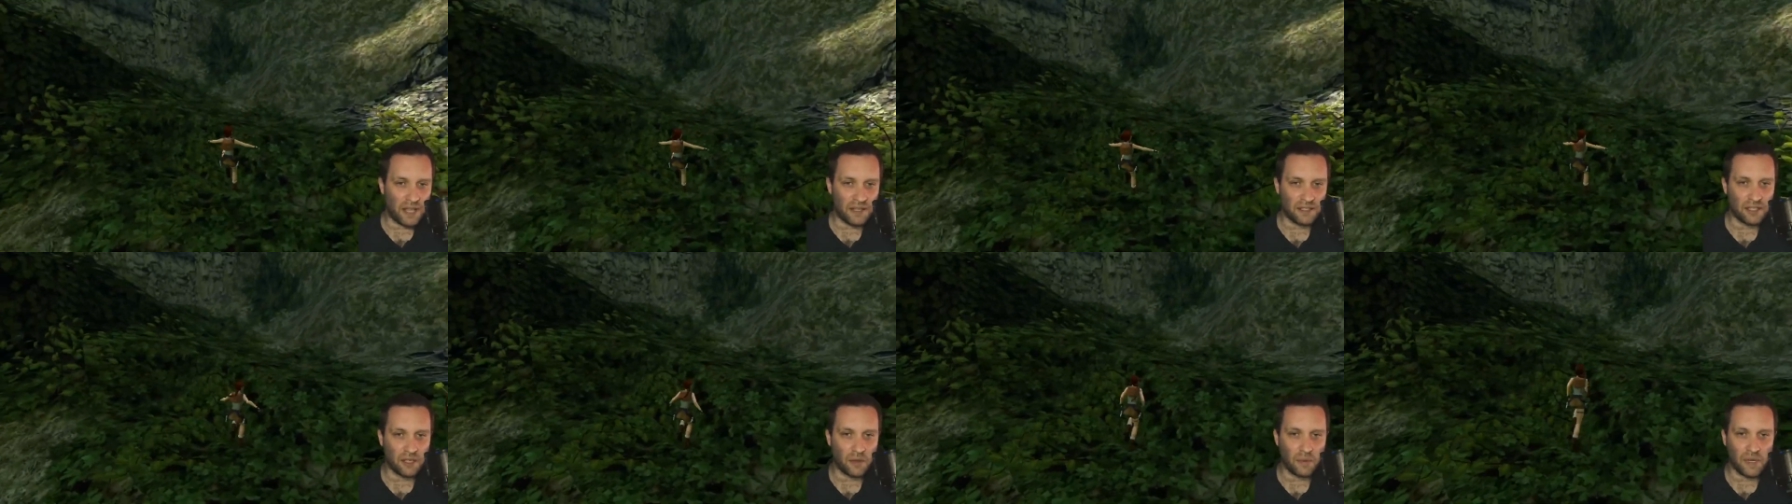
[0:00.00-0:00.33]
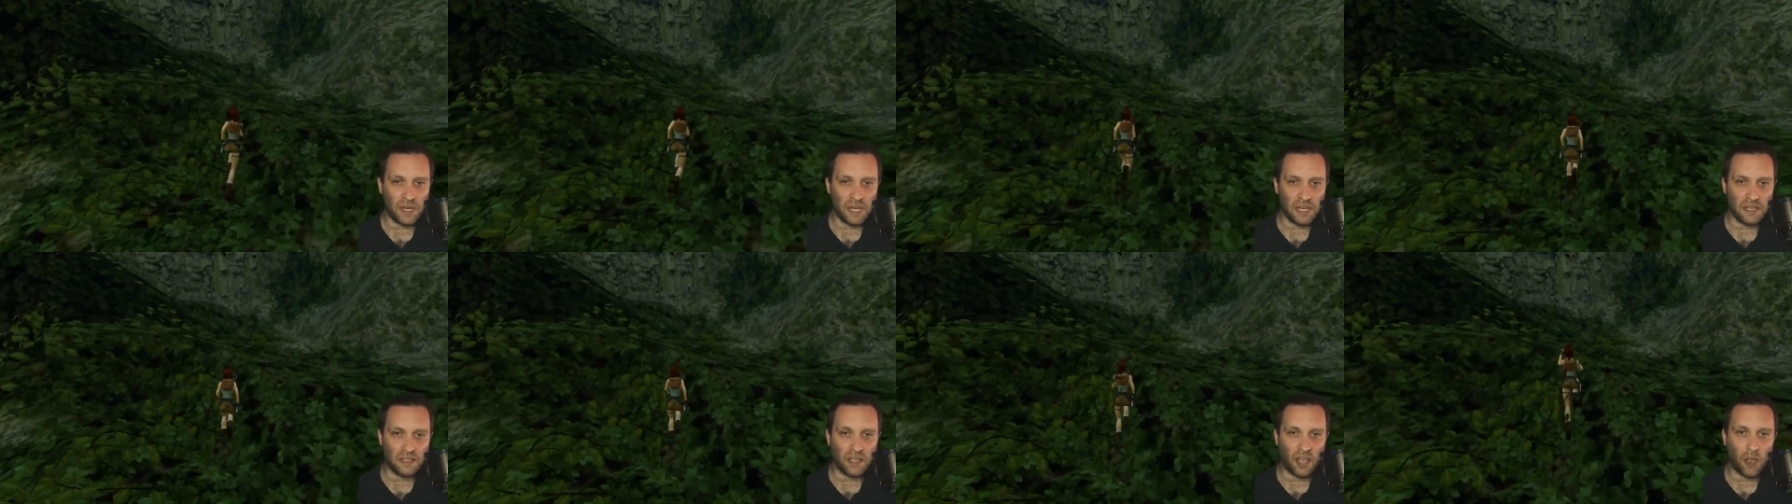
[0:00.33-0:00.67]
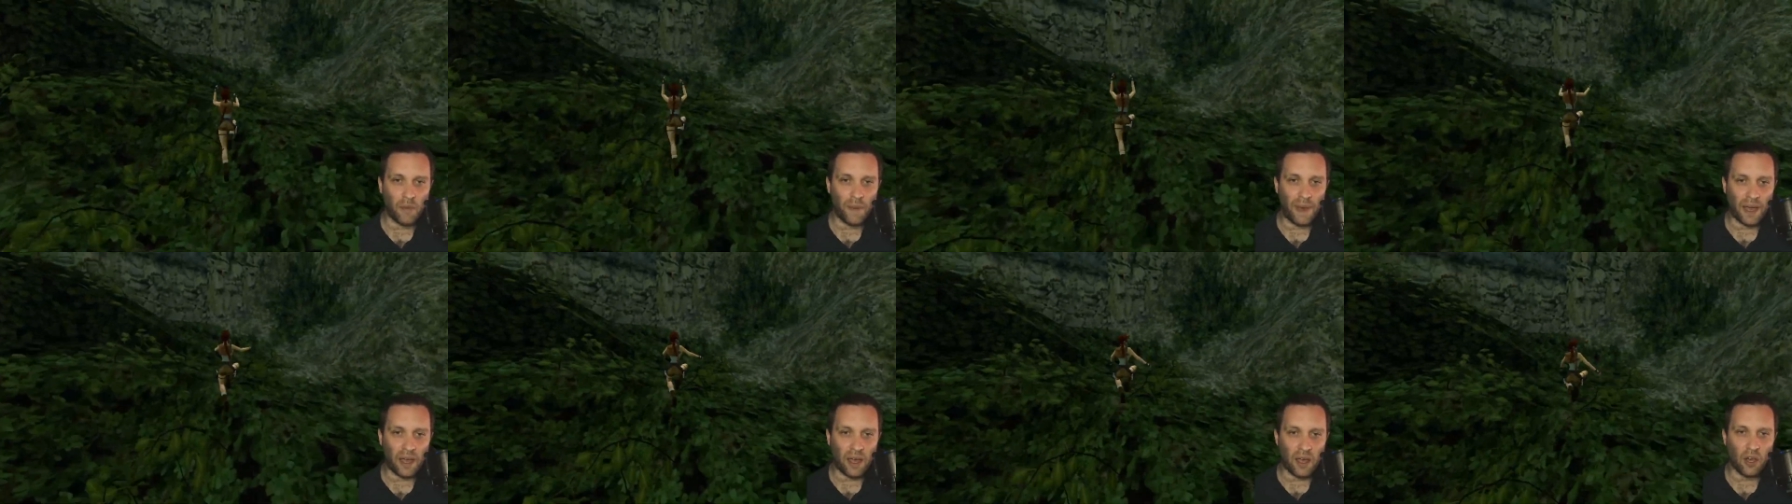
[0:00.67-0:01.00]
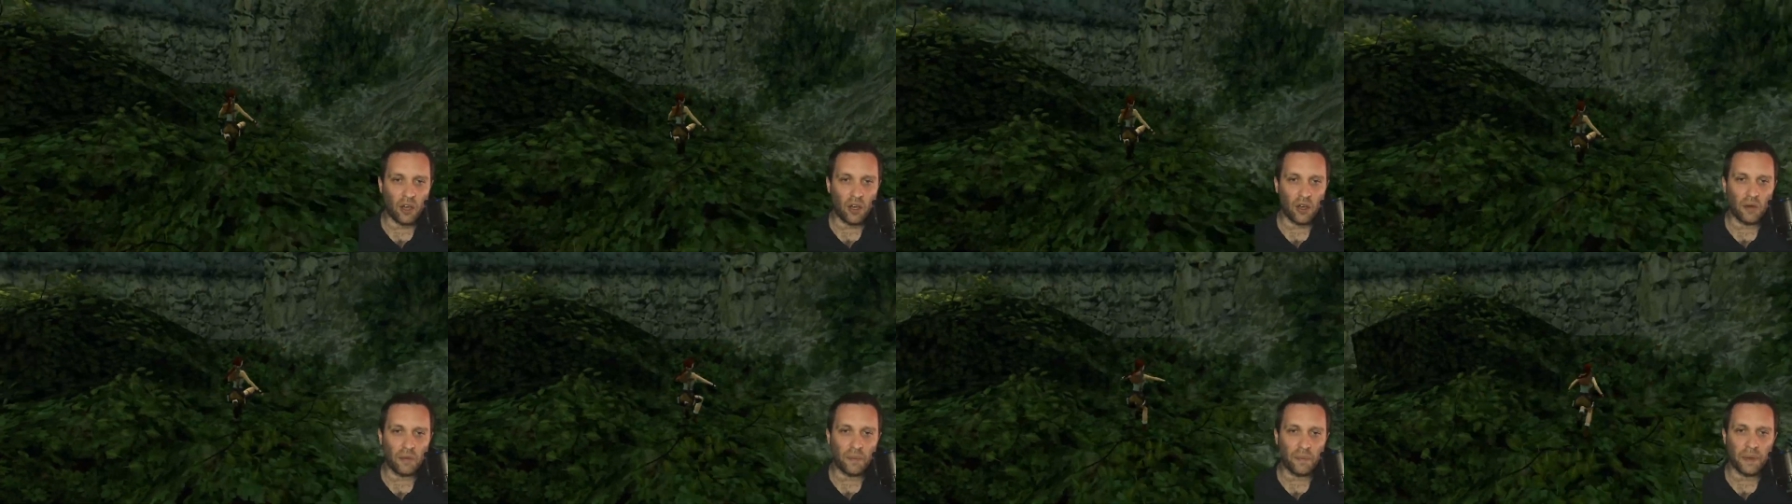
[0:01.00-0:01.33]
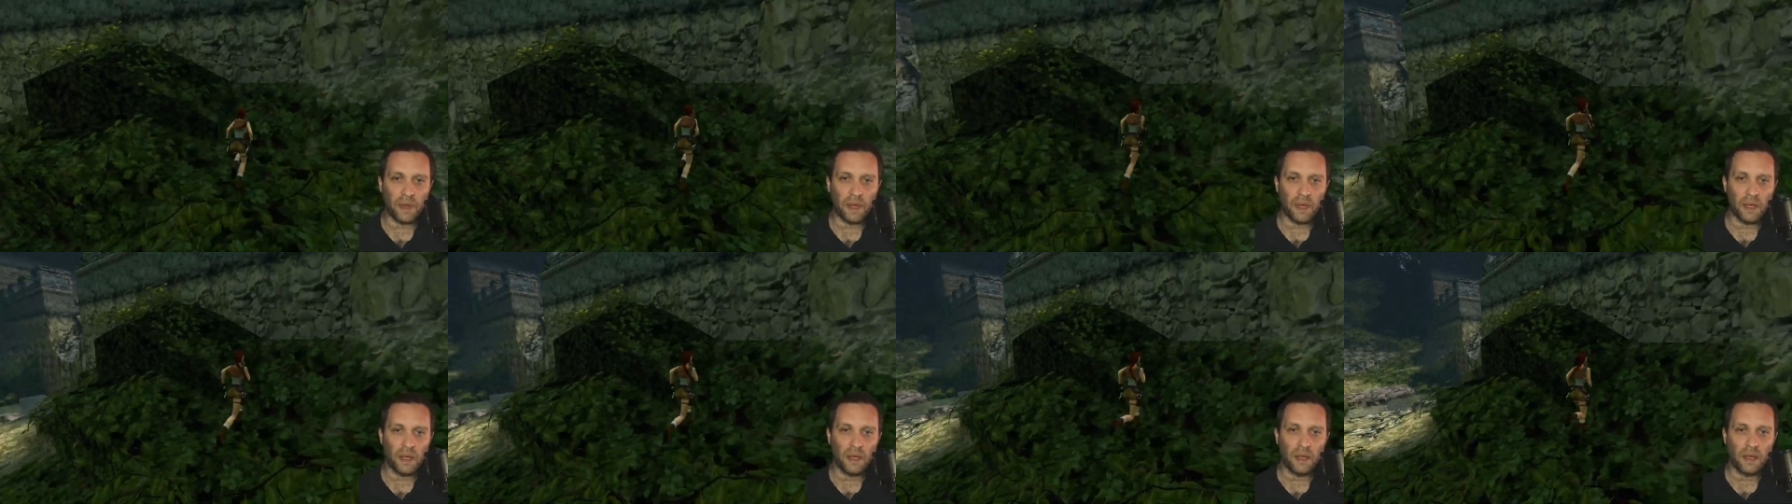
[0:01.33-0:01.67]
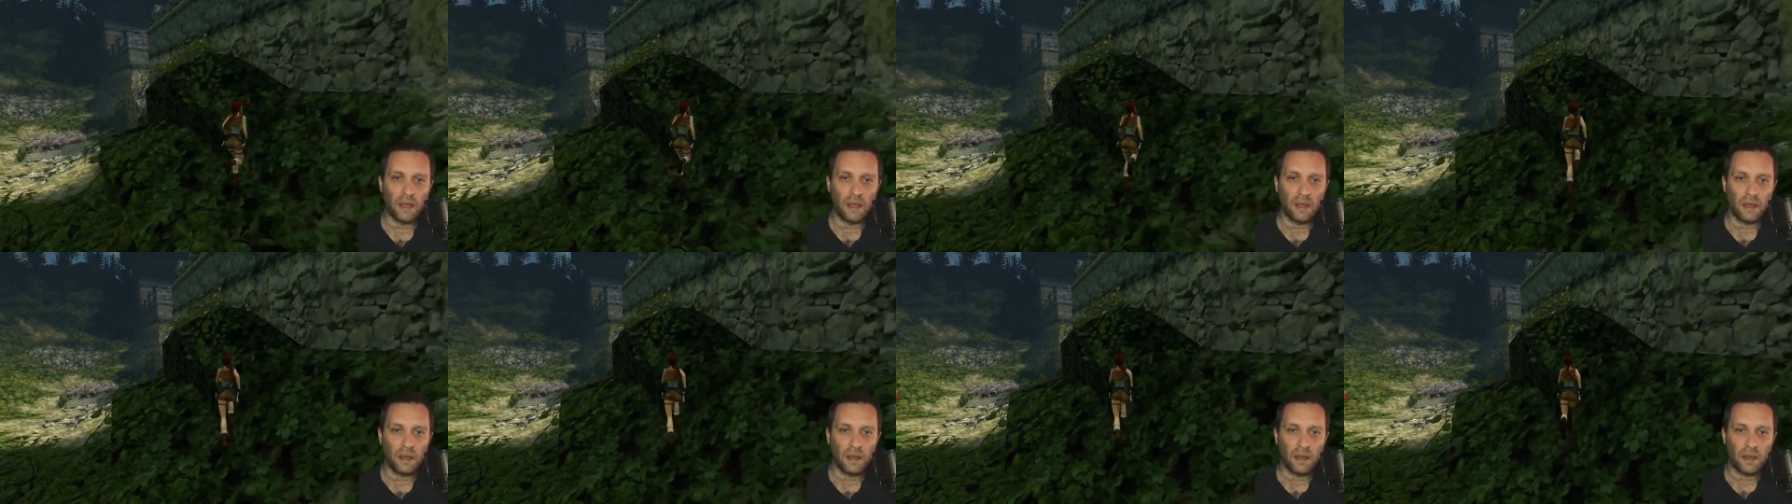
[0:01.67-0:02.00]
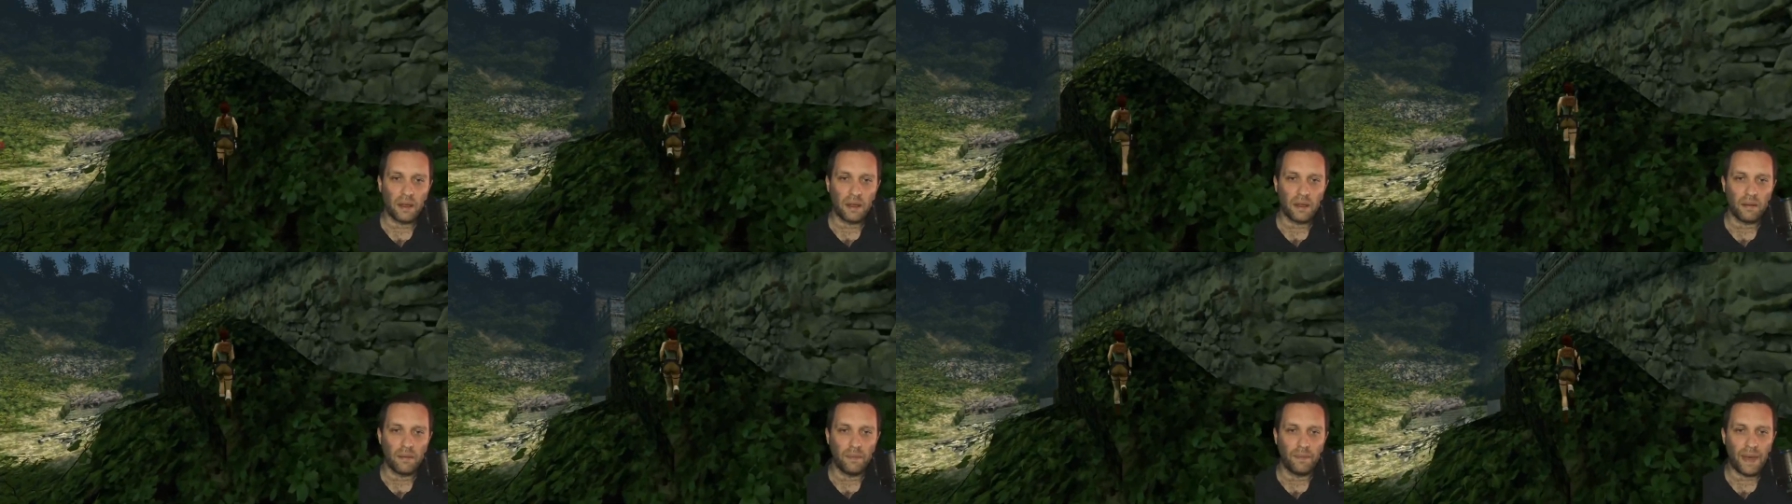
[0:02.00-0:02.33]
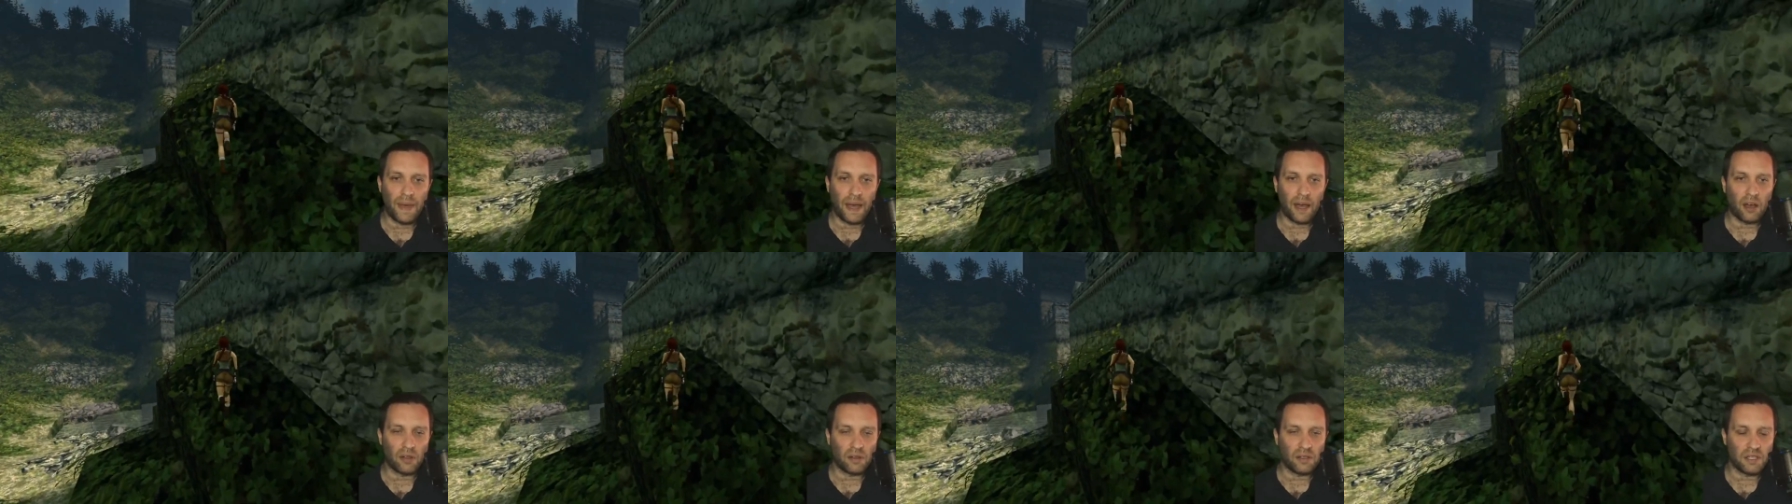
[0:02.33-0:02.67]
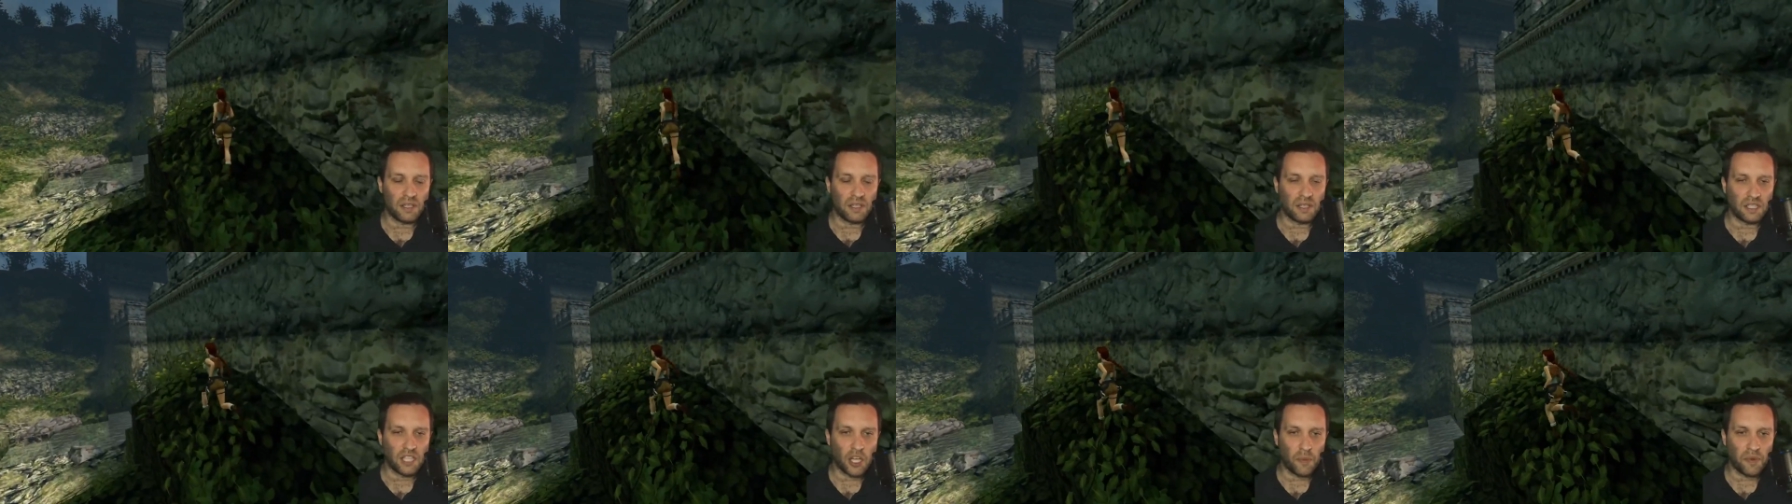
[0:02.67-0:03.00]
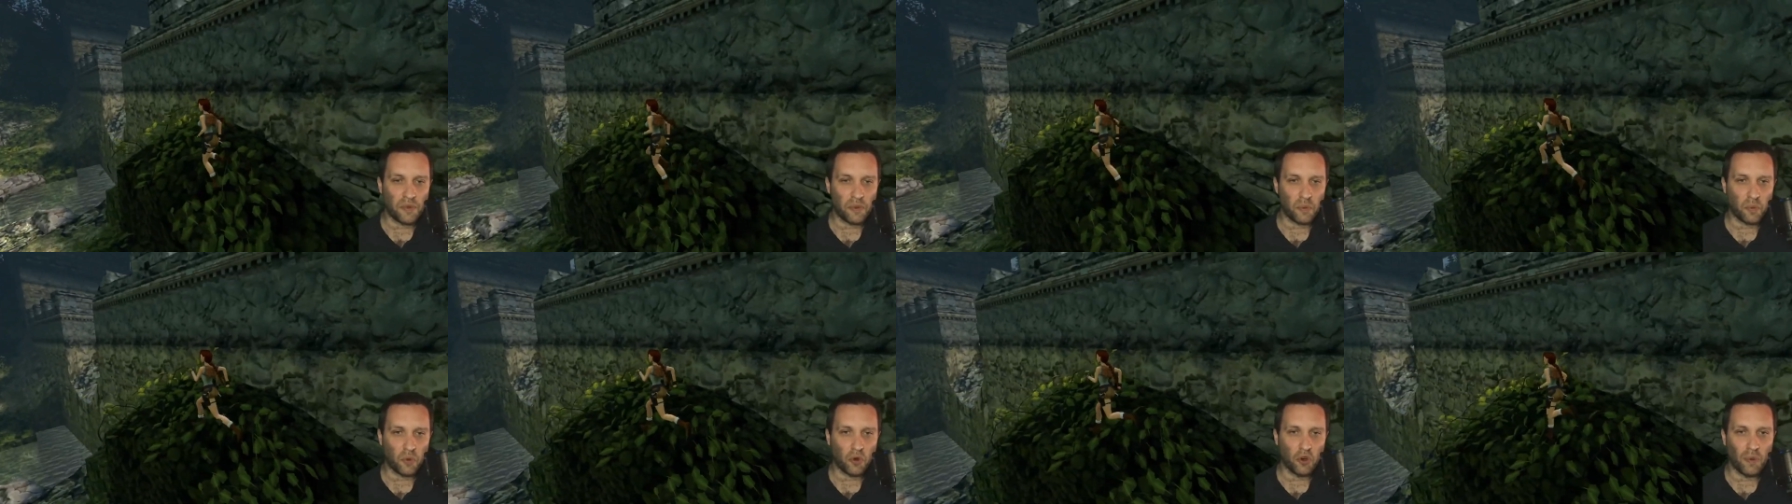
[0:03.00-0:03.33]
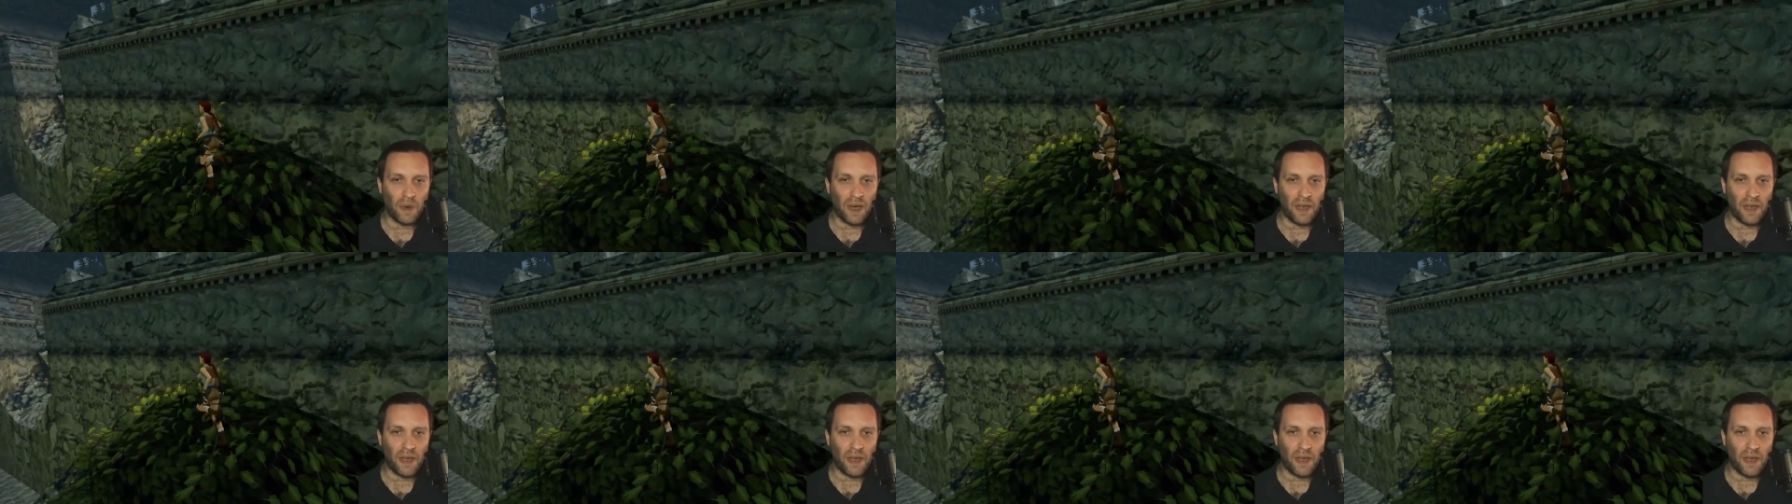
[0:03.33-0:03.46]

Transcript: so we need to go back up. Back onto the top of the wall where